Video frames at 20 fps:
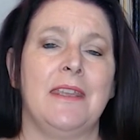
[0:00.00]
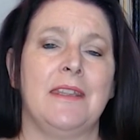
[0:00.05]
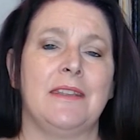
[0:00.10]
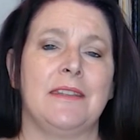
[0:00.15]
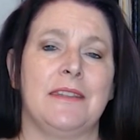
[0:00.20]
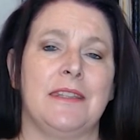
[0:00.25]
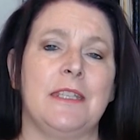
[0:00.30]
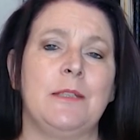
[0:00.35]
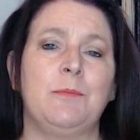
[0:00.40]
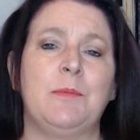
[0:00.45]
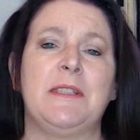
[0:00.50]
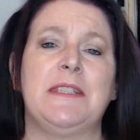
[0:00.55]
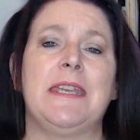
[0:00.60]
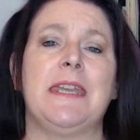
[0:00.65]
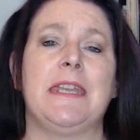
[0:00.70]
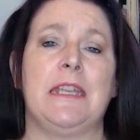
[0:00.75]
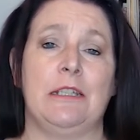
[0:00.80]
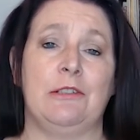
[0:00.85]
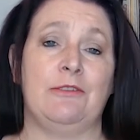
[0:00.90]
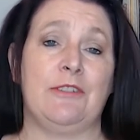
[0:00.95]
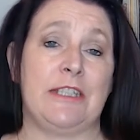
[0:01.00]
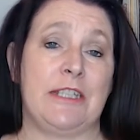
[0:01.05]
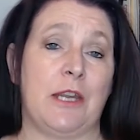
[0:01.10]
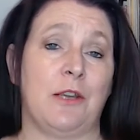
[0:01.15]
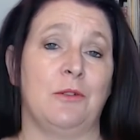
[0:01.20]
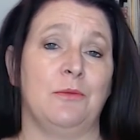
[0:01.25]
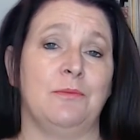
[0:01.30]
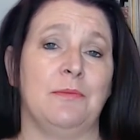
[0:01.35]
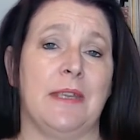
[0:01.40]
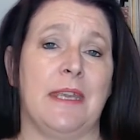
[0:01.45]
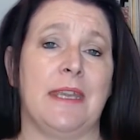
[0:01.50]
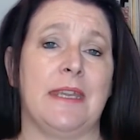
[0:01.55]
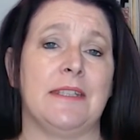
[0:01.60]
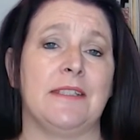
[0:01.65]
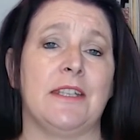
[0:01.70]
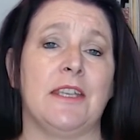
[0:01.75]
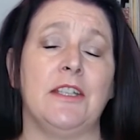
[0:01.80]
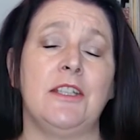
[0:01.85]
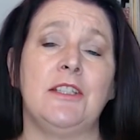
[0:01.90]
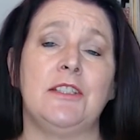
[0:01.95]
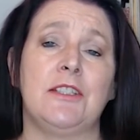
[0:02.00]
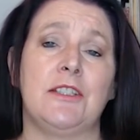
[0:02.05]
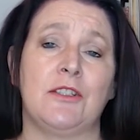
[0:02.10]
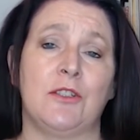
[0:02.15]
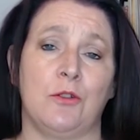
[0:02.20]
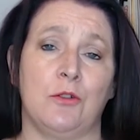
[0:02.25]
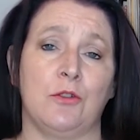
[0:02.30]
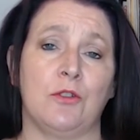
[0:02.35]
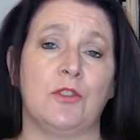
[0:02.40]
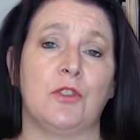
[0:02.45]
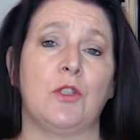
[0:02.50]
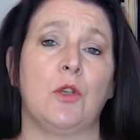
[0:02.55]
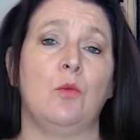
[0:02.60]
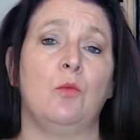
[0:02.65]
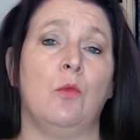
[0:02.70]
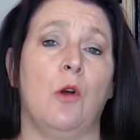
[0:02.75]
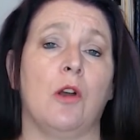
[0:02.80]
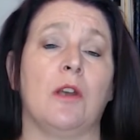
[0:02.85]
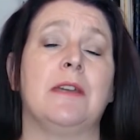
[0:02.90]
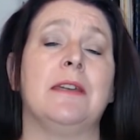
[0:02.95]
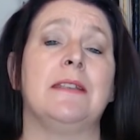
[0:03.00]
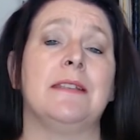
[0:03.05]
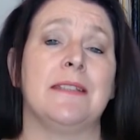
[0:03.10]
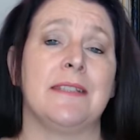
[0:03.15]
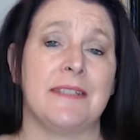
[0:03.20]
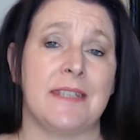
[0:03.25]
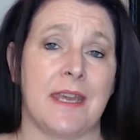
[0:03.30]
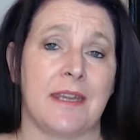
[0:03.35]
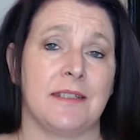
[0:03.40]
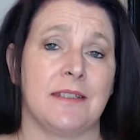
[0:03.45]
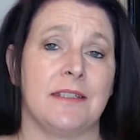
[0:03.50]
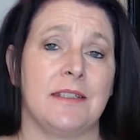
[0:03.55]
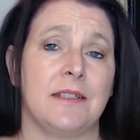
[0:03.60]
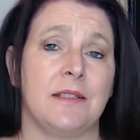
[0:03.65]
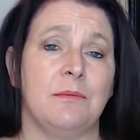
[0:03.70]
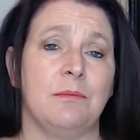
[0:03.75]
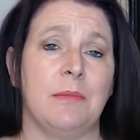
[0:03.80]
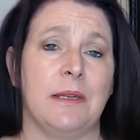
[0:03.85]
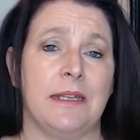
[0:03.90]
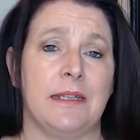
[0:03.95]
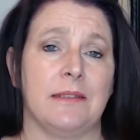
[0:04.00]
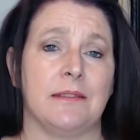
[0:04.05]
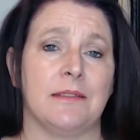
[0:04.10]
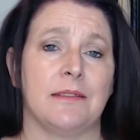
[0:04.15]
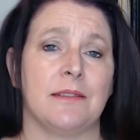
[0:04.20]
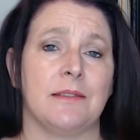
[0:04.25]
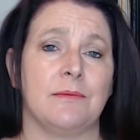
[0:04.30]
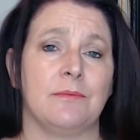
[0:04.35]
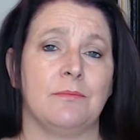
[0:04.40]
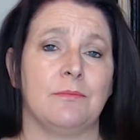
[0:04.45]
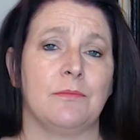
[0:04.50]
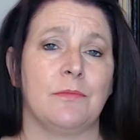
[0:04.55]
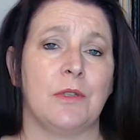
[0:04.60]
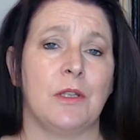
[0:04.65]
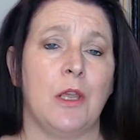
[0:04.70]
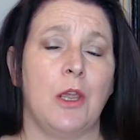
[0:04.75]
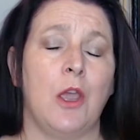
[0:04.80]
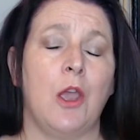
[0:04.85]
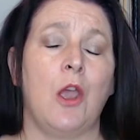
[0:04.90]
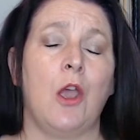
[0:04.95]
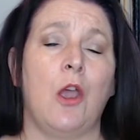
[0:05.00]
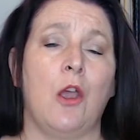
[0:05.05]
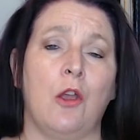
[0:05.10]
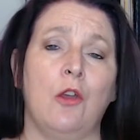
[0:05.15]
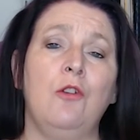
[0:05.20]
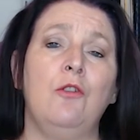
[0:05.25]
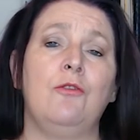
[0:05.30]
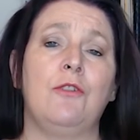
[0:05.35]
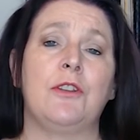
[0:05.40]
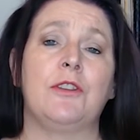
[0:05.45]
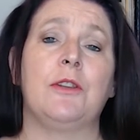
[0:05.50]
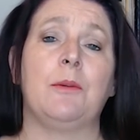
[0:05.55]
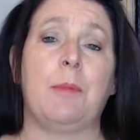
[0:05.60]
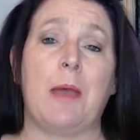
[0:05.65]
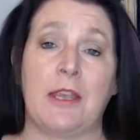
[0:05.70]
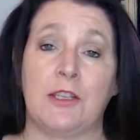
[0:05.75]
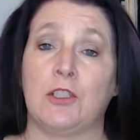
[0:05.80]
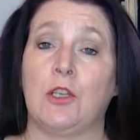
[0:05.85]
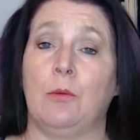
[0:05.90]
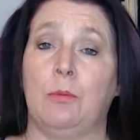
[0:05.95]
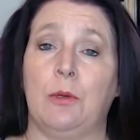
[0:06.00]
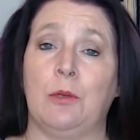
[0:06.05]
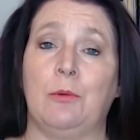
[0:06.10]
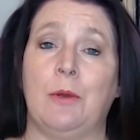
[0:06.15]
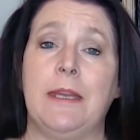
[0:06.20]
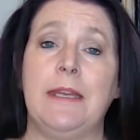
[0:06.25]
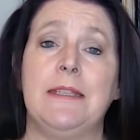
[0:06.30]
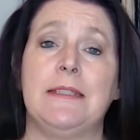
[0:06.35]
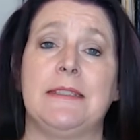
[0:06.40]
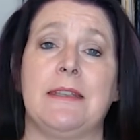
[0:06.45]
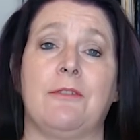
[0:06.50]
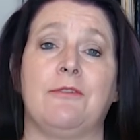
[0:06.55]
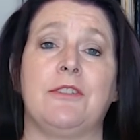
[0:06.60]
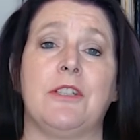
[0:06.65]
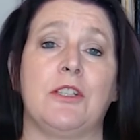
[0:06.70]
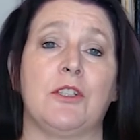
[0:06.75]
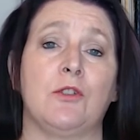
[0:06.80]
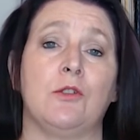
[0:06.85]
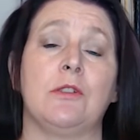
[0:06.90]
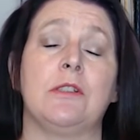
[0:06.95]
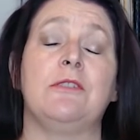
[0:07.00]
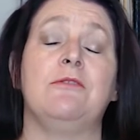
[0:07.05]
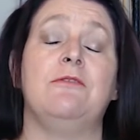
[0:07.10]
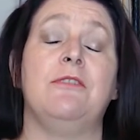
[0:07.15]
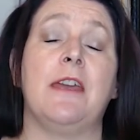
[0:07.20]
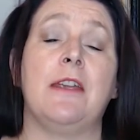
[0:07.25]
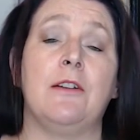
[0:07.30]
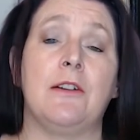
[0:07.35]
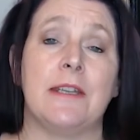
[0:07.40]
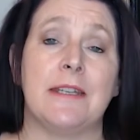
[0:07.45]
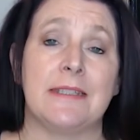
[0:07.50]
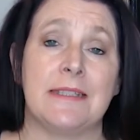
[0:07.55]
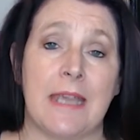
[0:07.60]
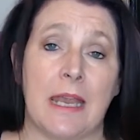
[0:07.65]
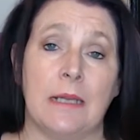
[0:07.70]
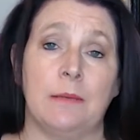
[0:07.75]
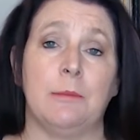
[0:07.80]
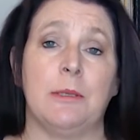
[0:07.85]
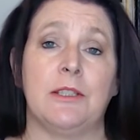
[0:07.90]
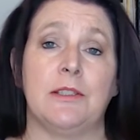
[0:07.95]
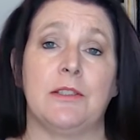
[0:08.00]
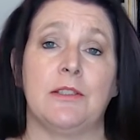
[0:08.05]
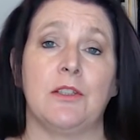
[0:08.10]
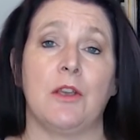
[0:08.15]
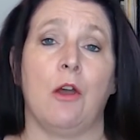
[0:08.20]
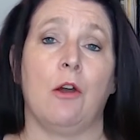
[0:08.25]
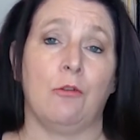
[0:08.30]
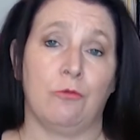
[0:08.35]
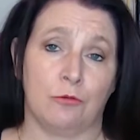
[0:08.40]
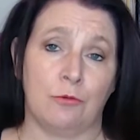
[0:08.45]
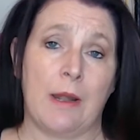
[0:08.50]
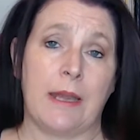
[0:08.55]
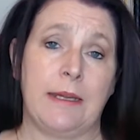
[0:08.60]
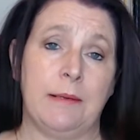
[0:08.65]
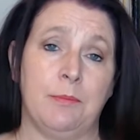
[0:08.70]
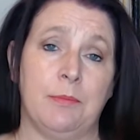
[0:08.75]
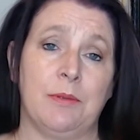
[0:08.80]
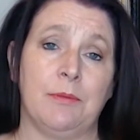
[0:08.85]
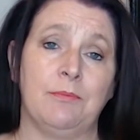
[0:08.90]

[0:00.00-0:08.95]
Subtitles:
This particular video is going to discuss what consent means. Over the past couple of weeks, I've discussed various elements of rape.